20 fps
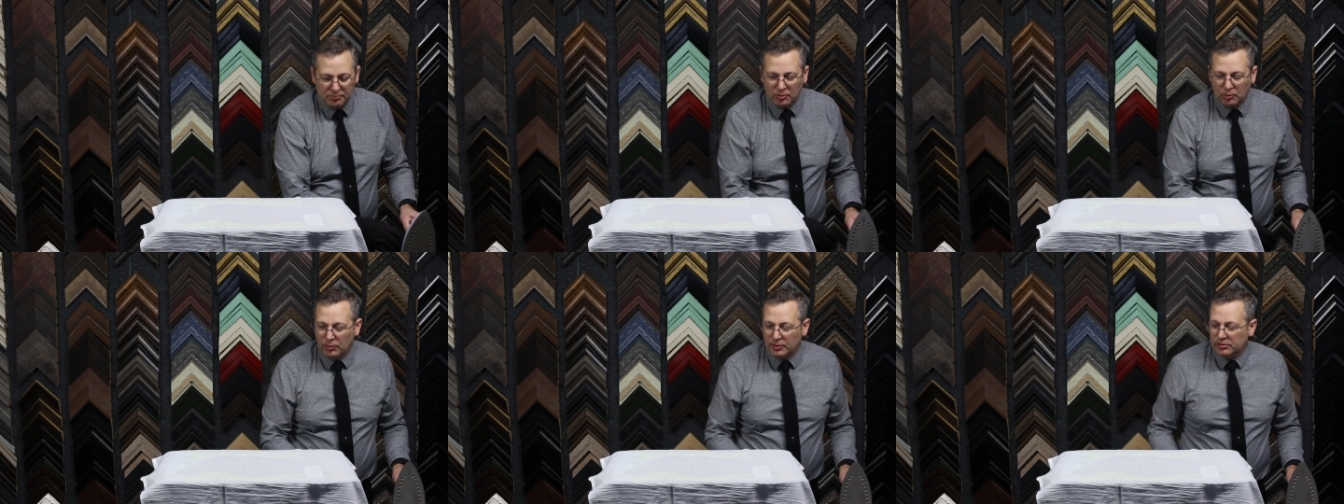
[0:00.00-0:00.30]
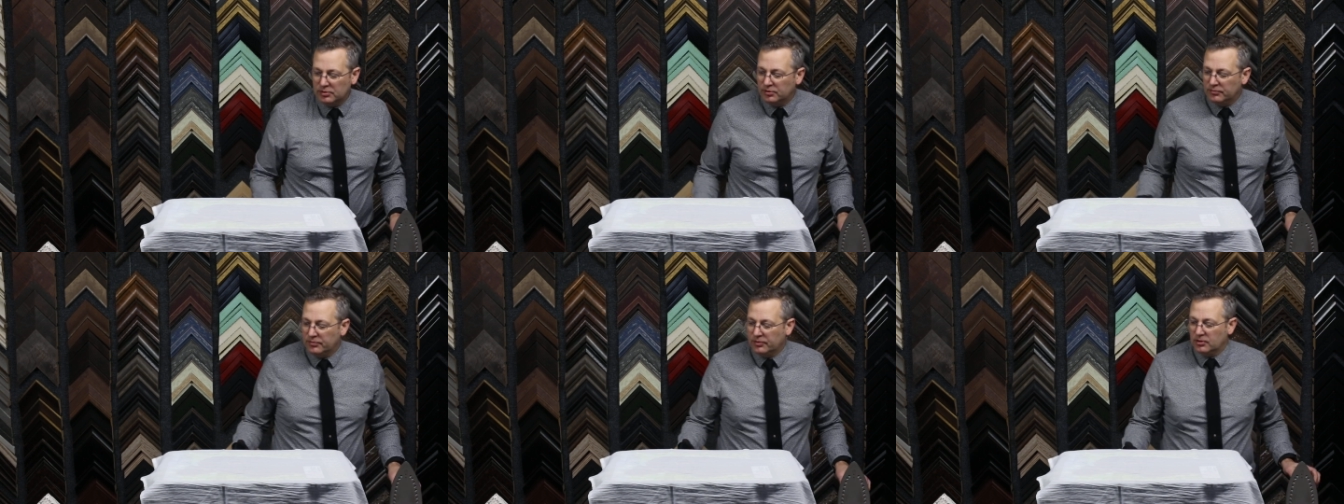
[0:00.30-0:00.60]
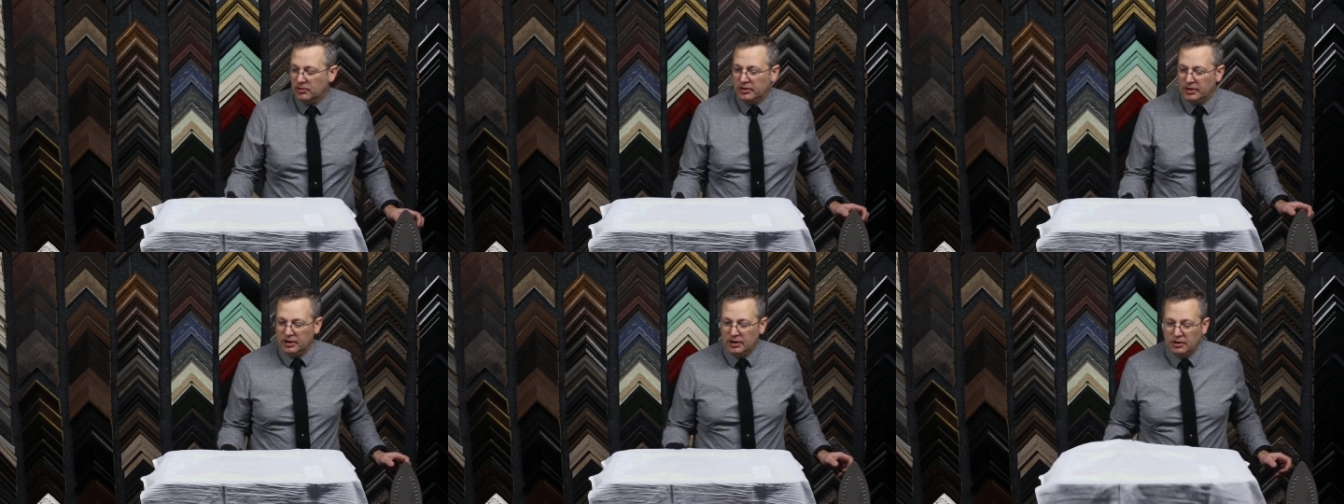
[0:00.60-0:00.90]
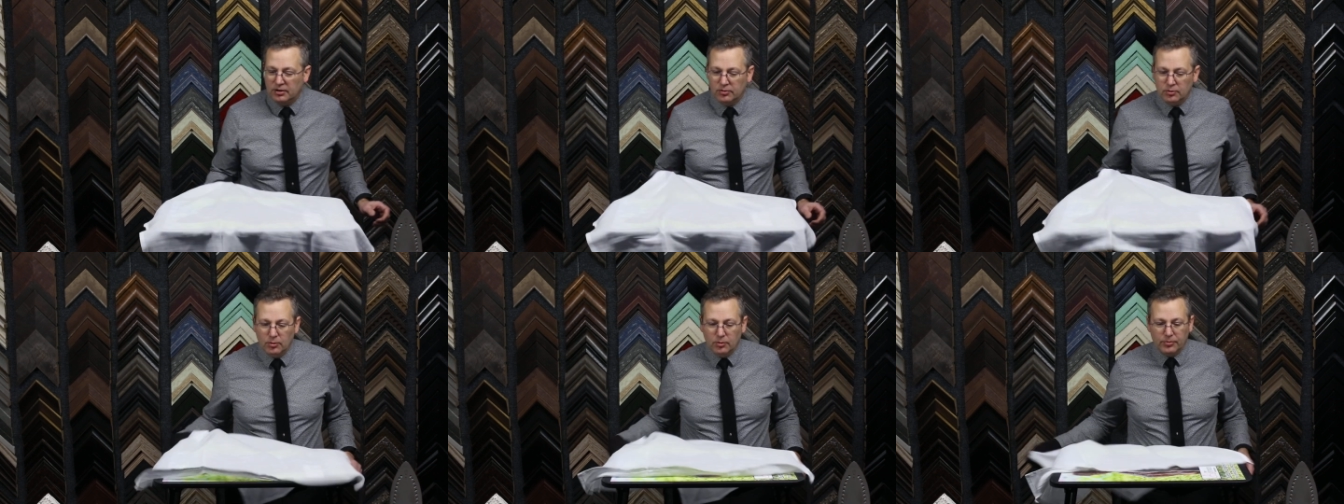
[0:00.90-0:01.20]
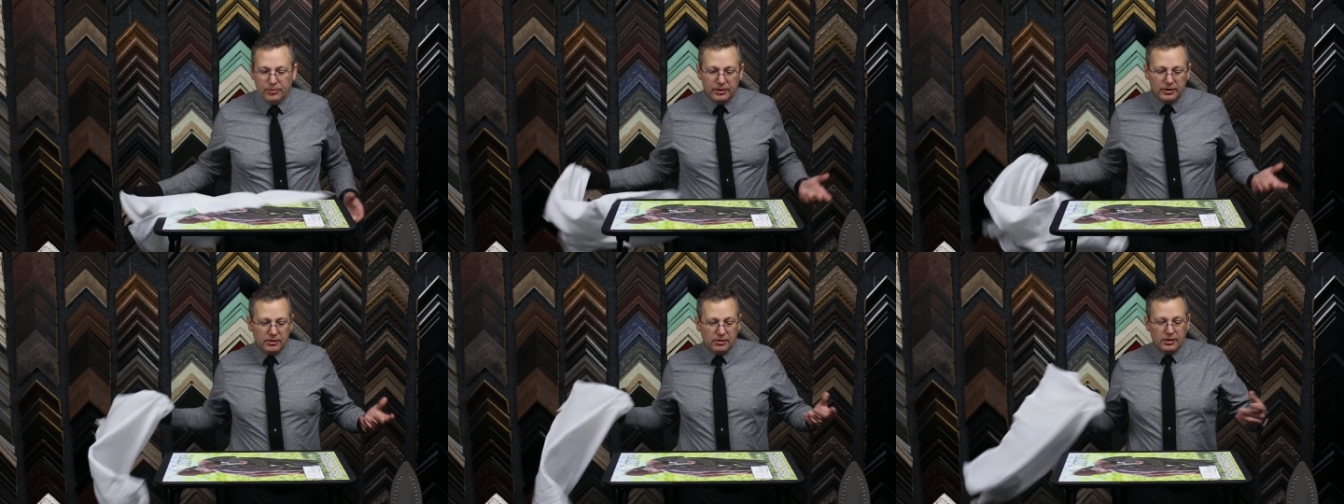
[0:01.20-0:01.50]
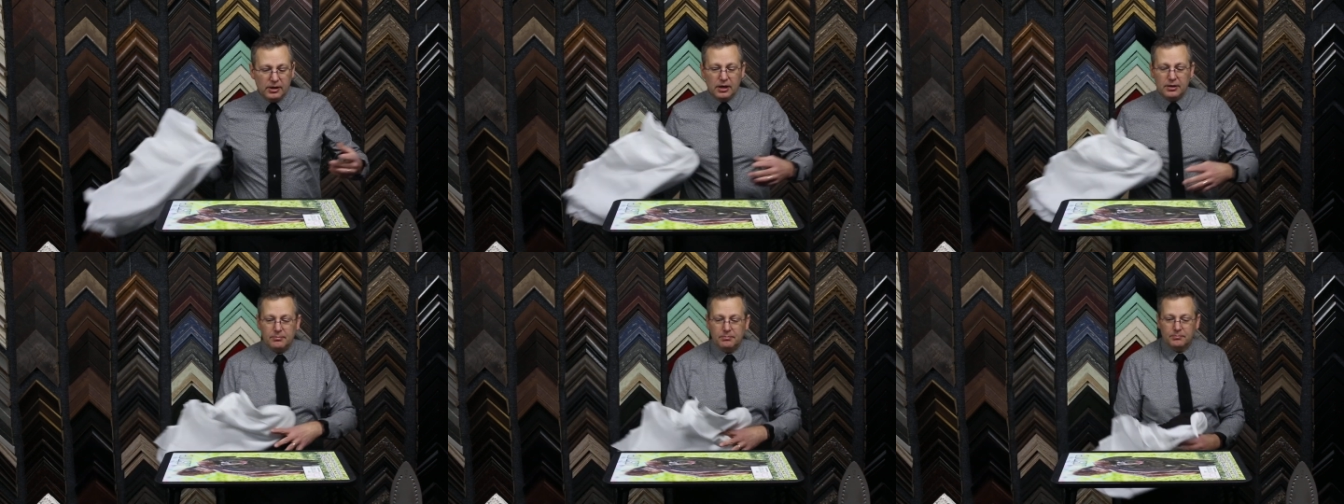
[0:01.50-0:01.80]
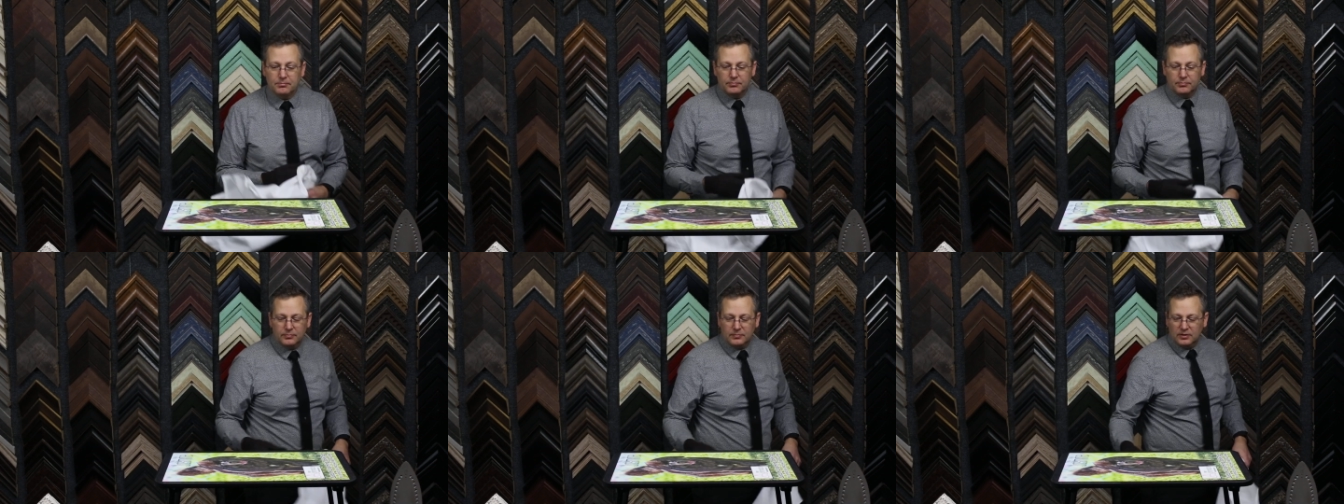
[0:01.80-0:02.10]
but once you've heated the whole thing, you're done.
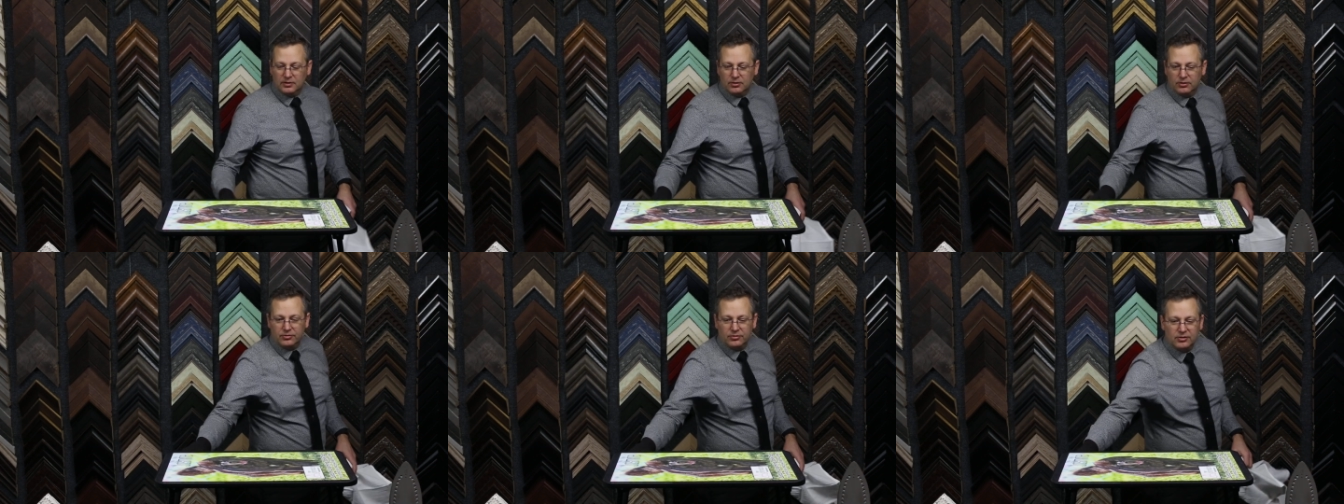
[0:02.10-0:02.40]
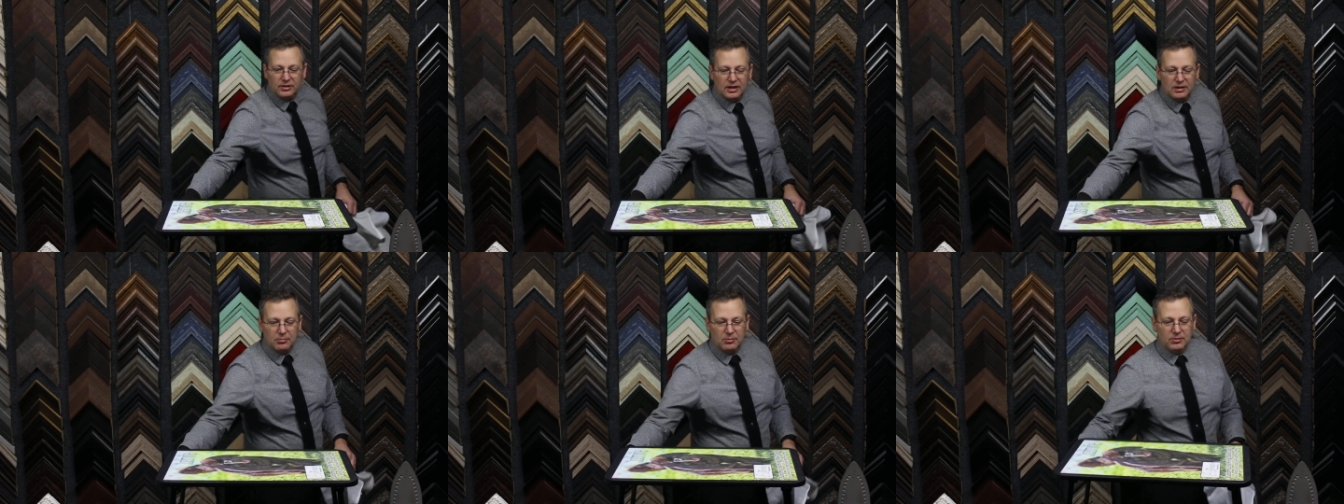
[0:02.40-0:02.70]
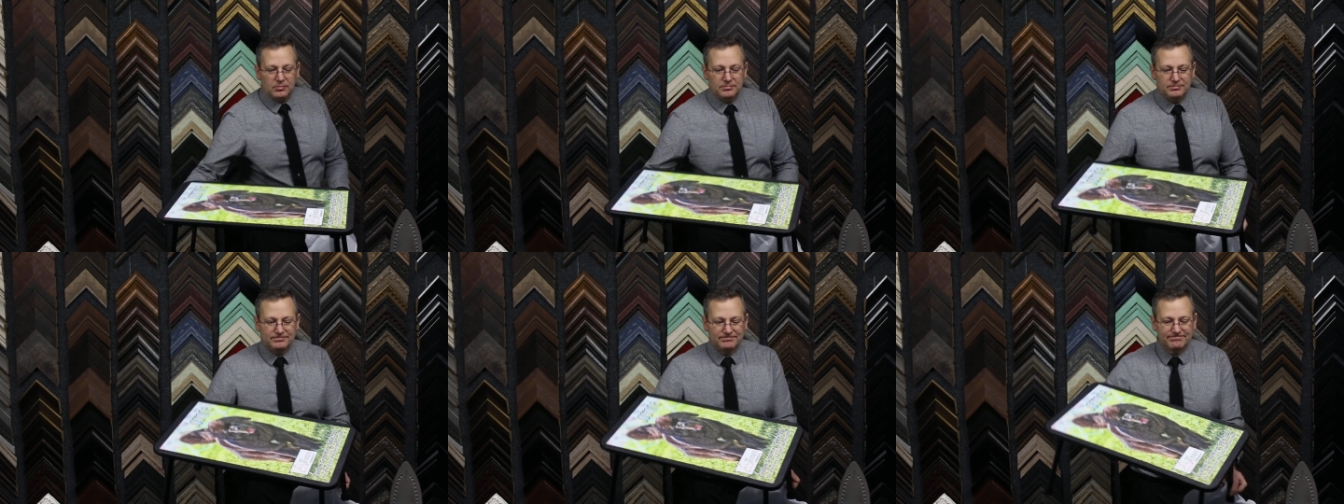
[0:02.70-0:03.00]
There's your table.